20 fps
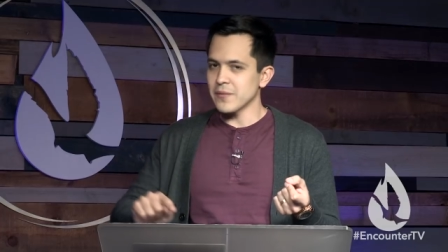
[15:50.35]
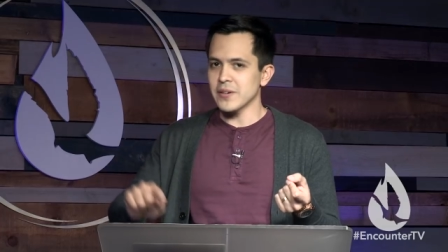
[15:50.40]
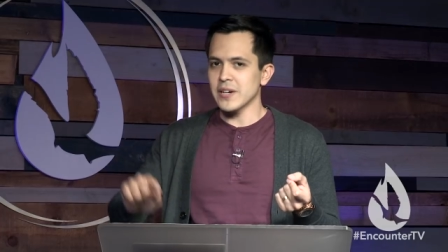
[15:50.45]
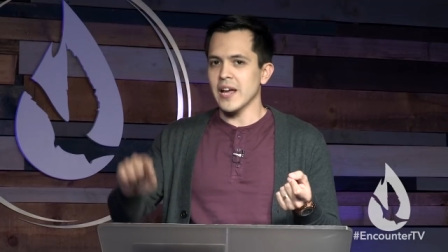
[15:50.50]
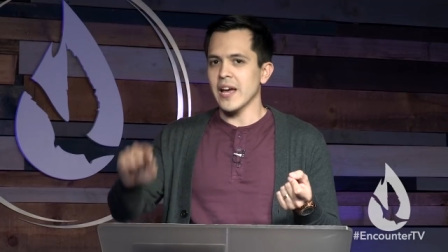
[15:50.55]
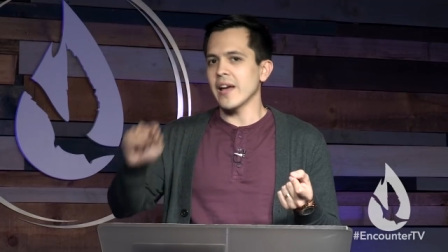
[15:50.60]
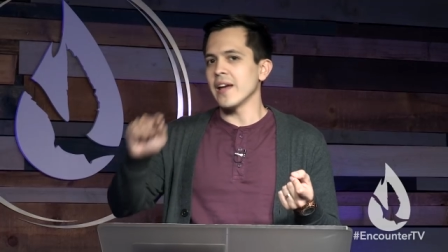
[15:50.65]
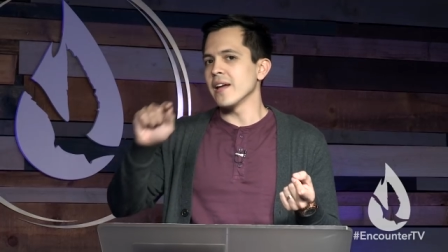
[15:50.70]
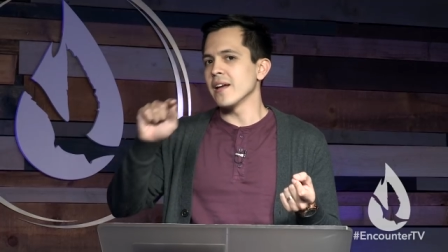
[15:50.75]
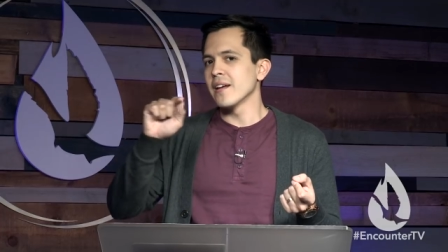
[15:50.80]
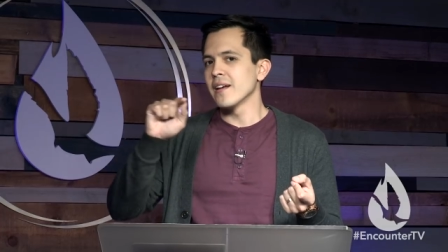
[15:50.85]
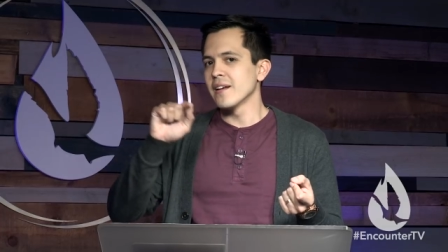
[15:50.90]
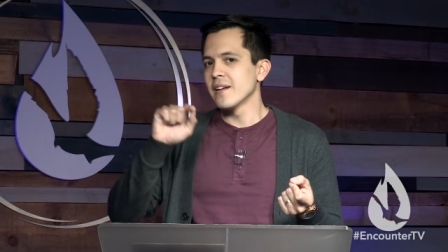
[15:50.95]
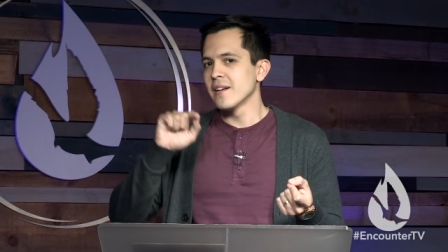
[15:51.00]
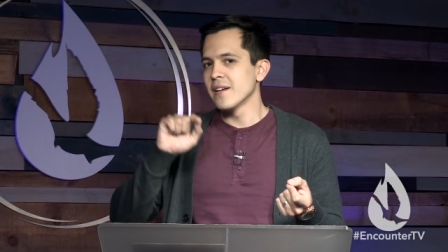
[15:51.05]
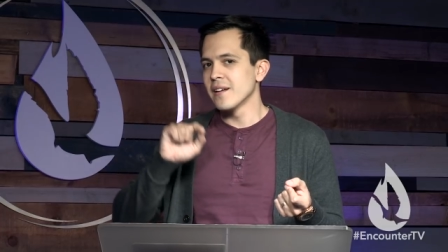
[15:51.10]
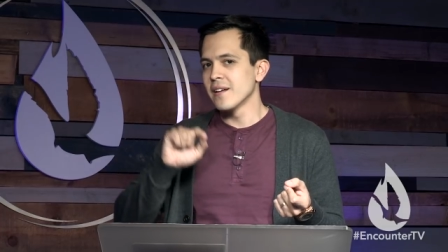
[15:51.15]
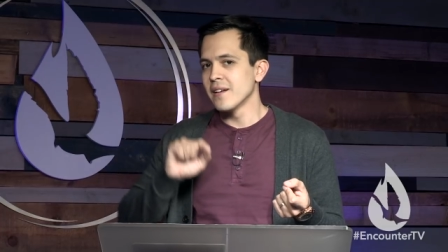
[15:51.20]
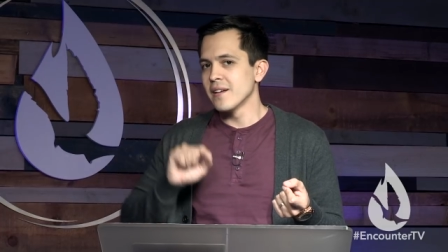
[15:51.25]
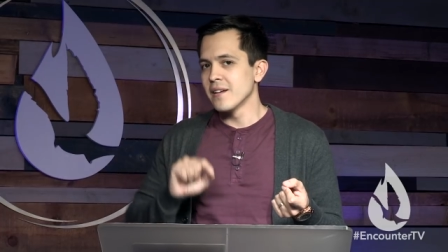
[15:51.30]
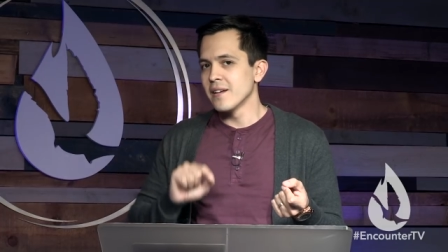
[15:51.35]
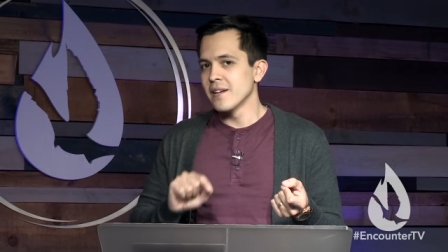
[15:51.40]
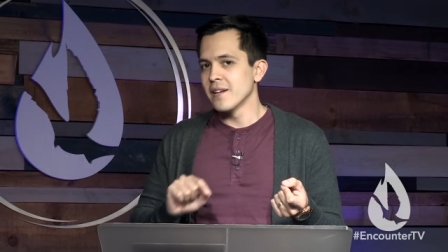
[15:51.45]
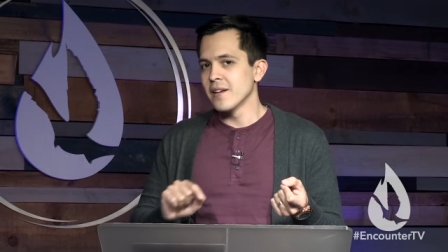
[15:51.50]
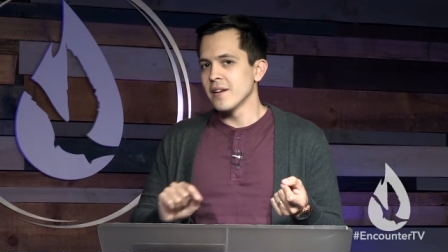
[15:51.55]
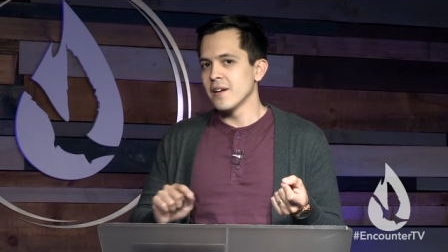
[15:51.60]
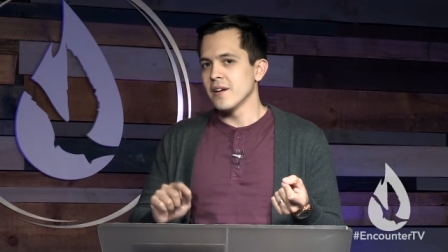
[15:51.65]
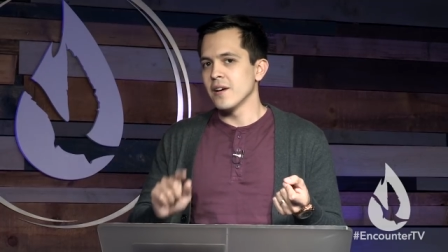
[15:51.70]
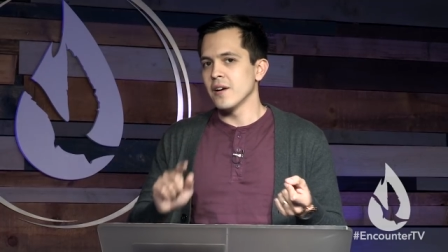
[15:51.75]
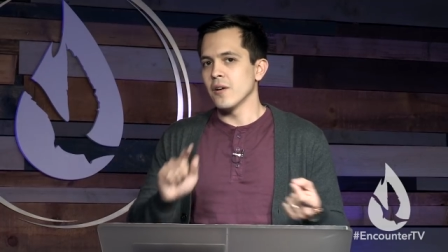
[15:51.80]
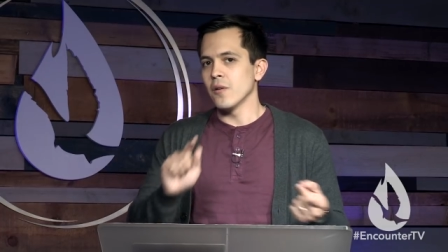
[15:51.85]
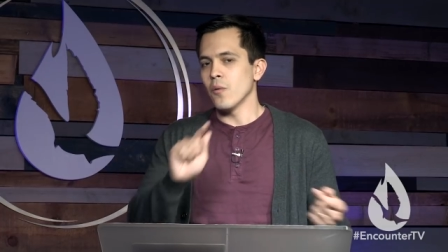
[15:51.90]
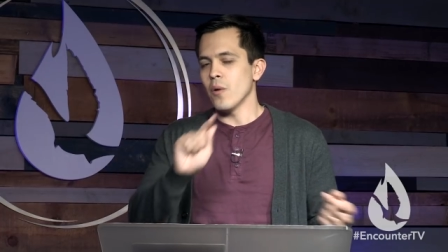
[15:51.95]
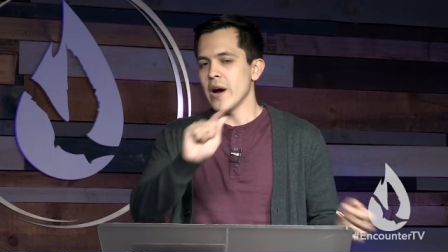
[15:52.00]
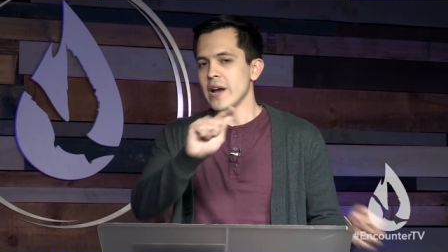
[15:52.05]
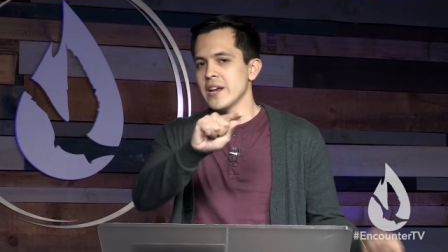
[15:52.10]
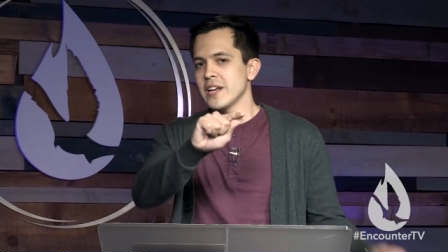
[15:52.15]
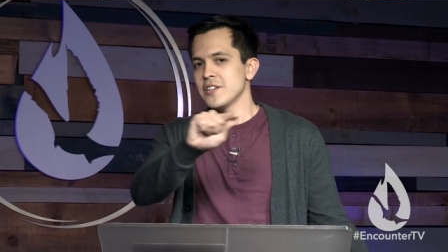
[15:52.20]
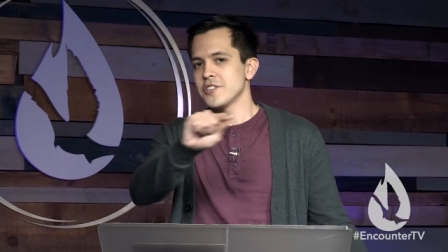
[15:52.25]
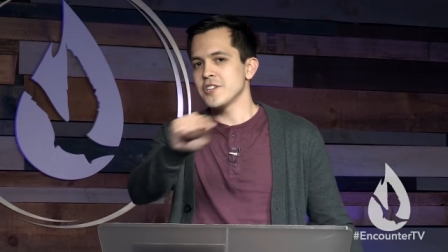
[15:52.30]
day. Why
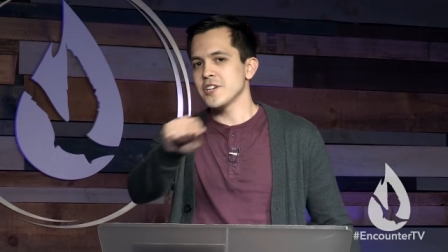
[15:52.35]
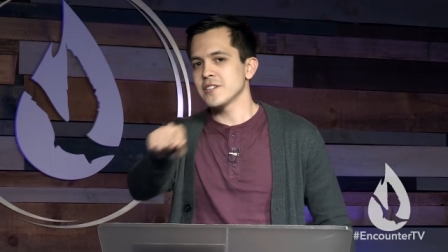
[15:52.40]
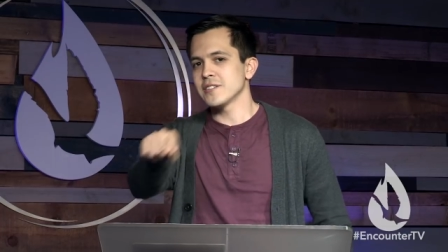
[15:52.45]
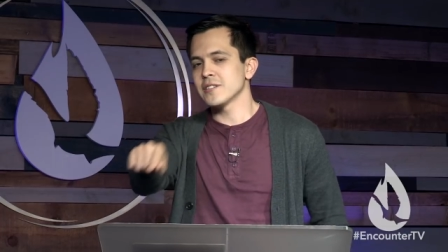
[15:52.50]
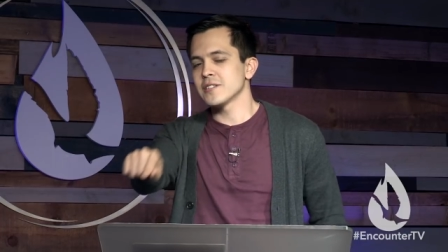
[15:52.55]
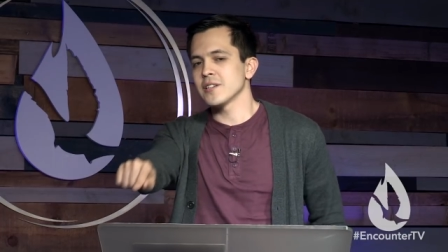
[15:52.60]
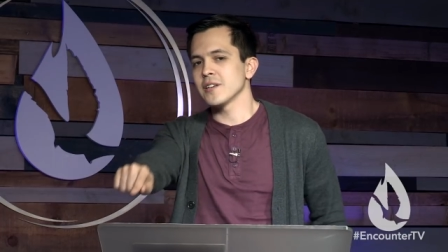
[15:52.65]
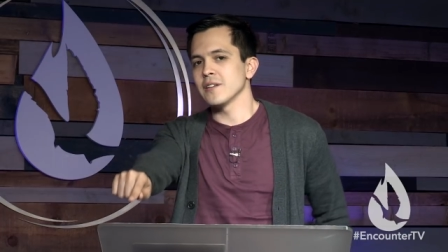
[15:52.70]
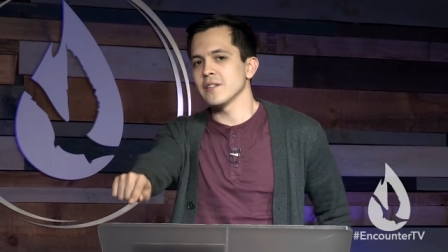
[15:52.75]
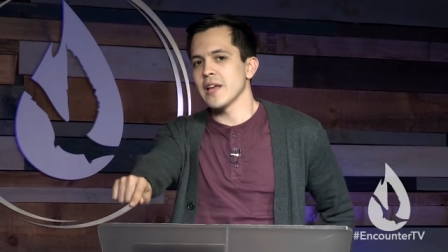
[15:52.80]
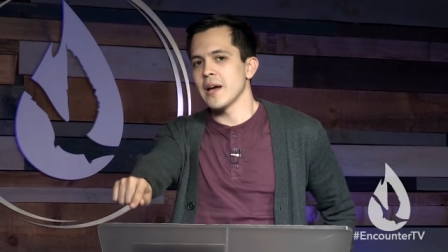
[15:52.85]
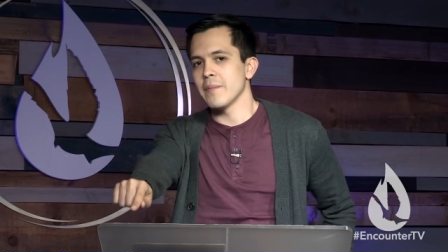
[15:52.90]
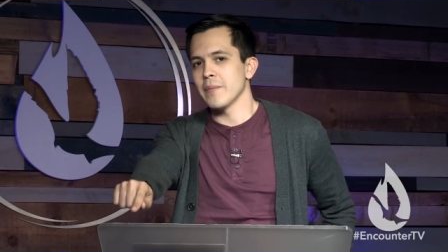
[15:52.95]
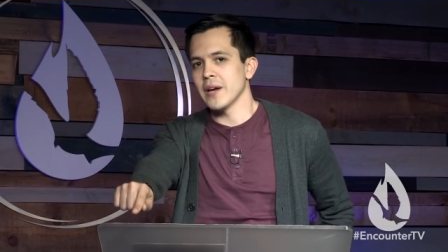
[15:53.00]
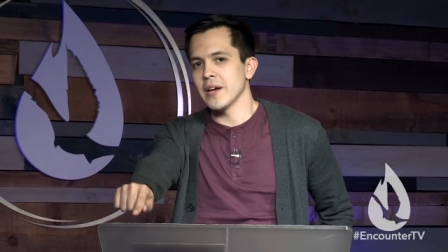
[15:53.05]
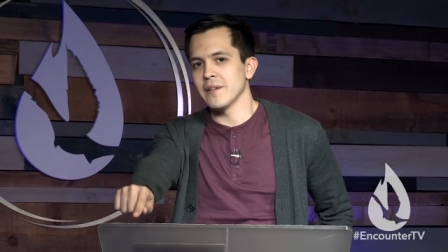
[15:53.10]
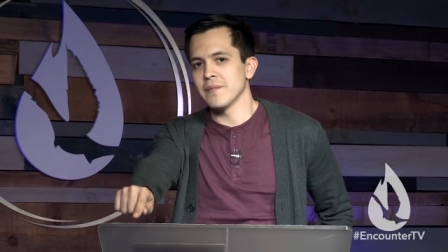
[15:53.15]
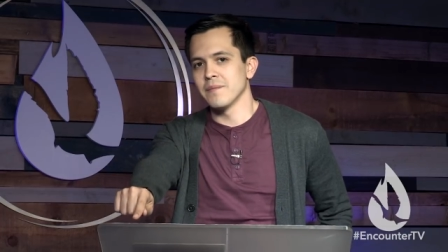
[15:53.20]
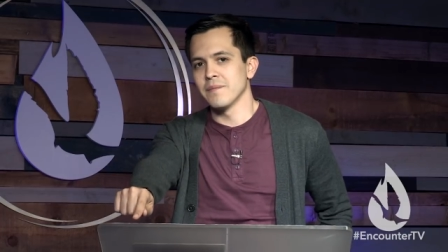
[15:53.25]
didn't Jesus heal that man?